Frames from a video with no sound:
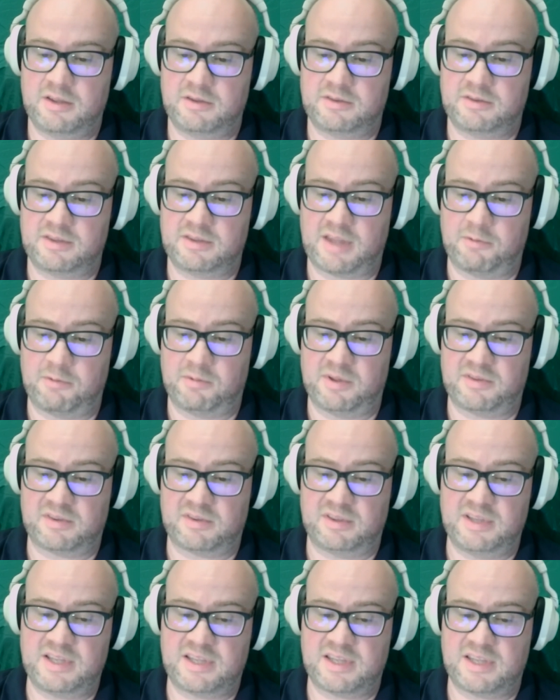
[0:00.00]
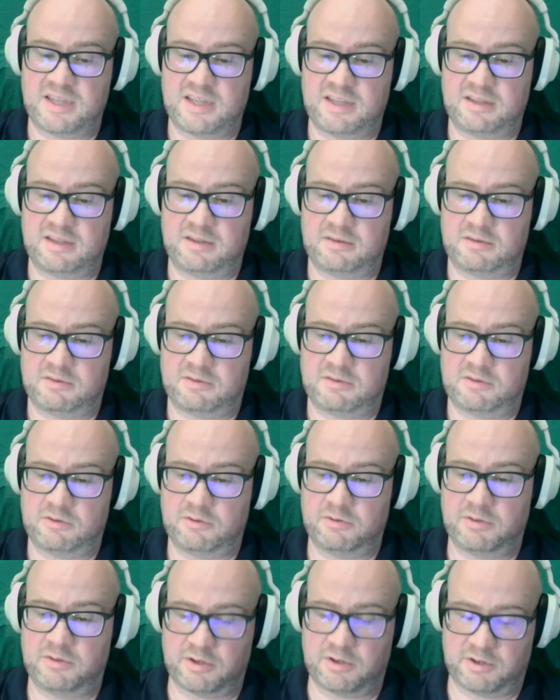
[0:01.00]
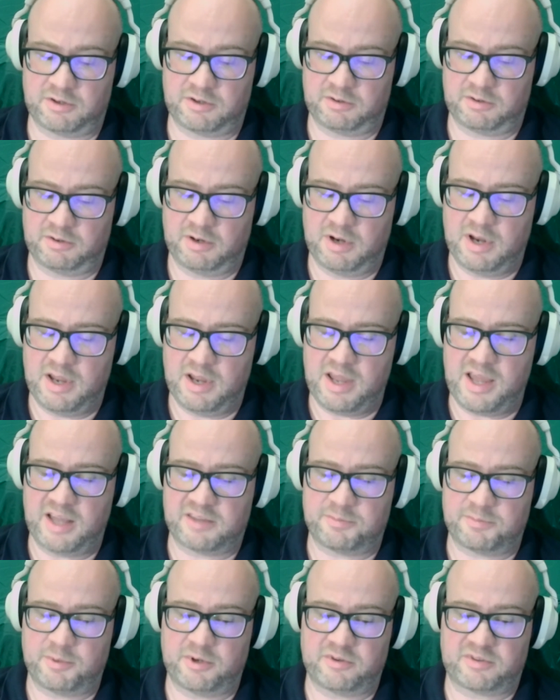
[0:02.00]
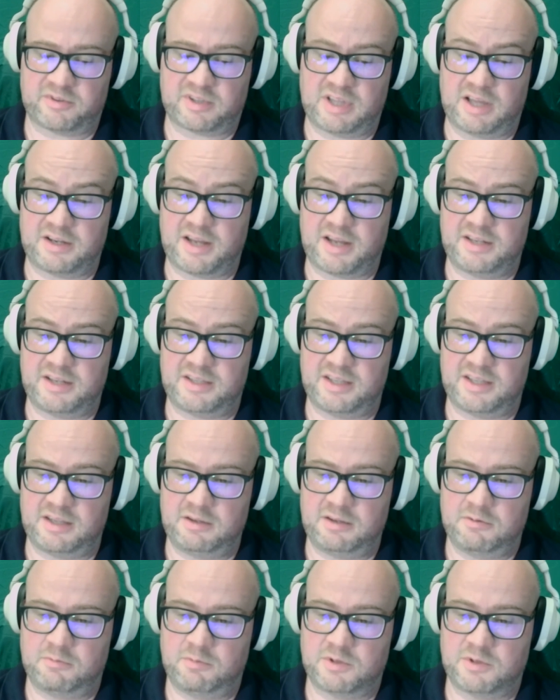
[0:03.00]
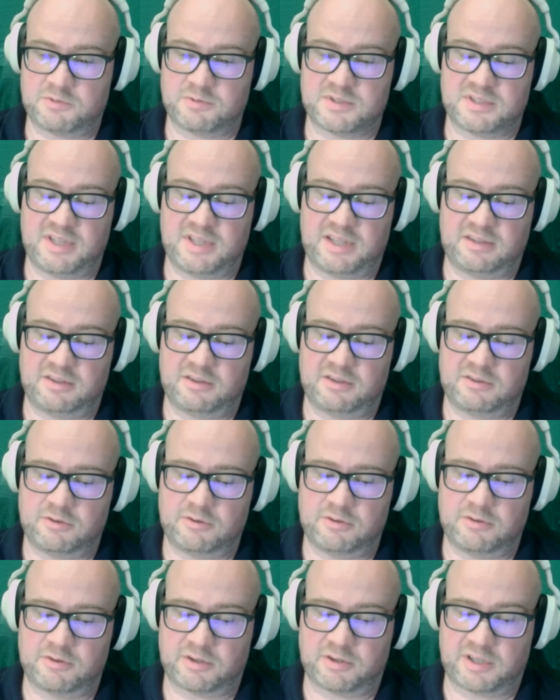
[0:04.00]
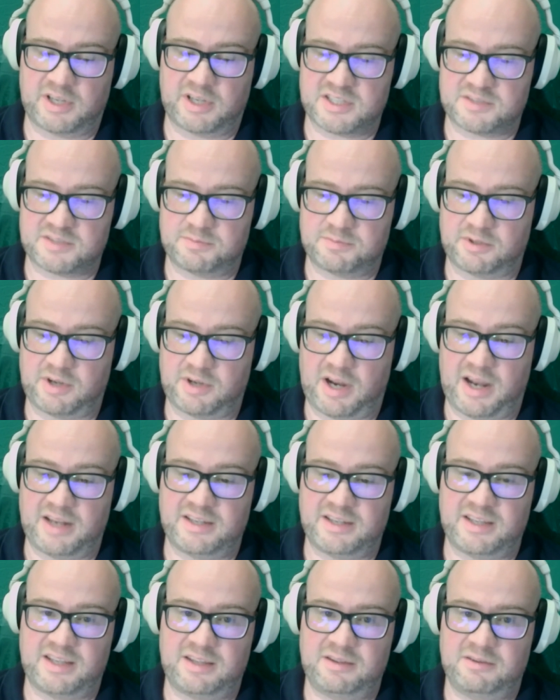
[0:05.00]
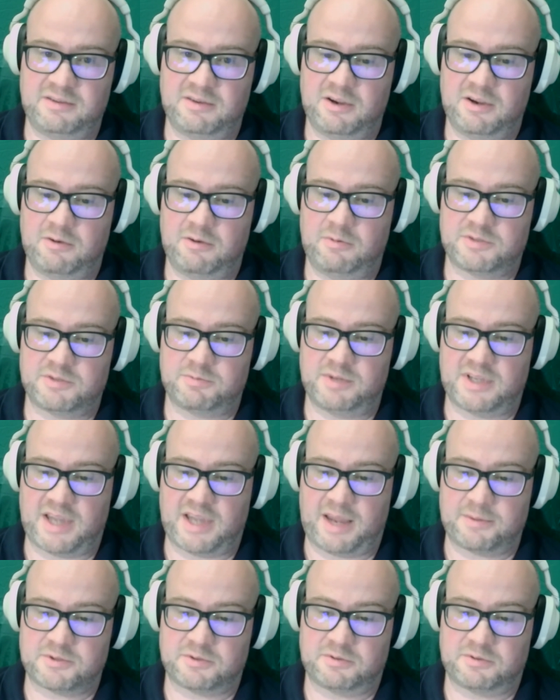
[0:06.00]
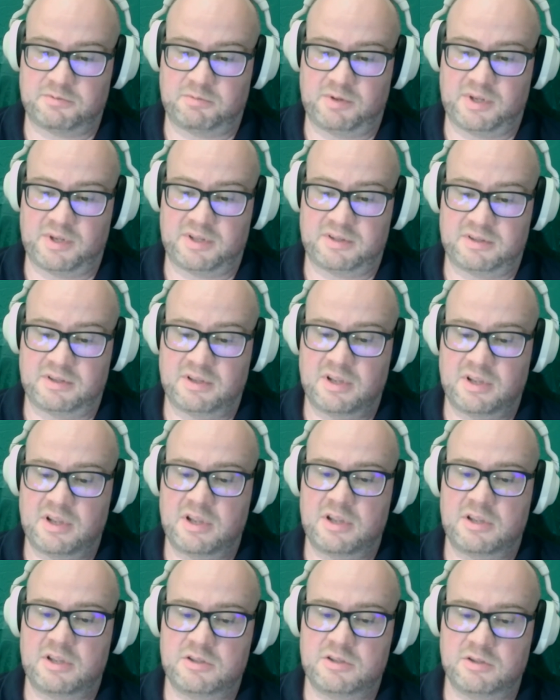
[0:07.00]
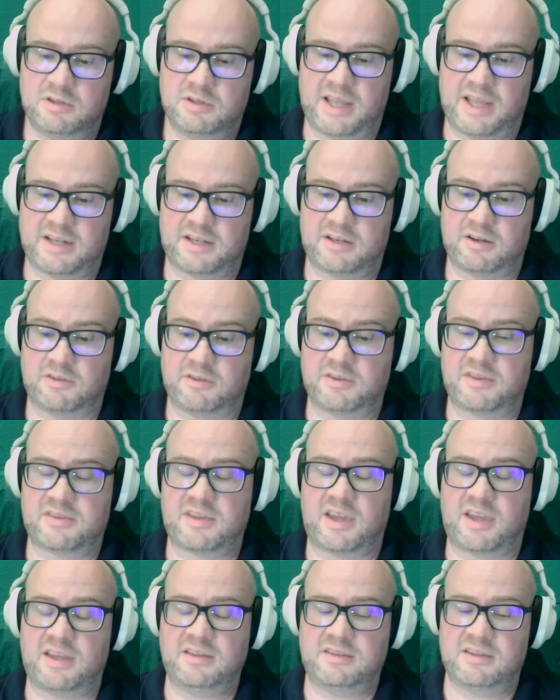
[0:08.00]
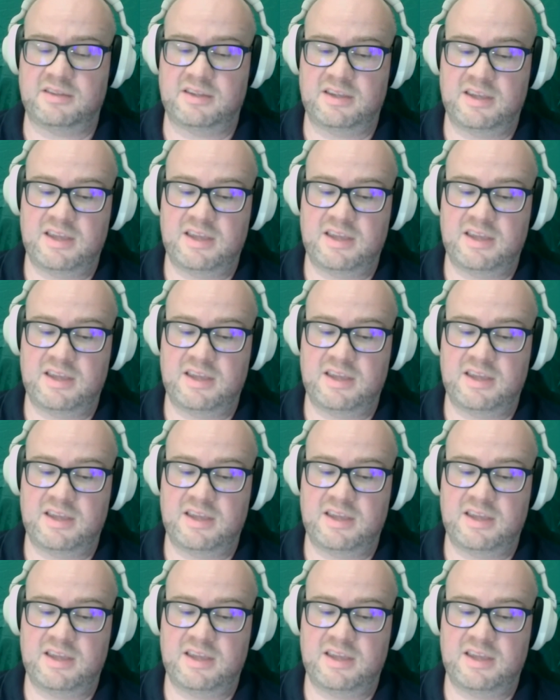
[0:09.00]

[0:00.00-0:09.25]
that was linking to their Experience Cloud ID, which was linked to their customer ID, which we captured when you landed on the site,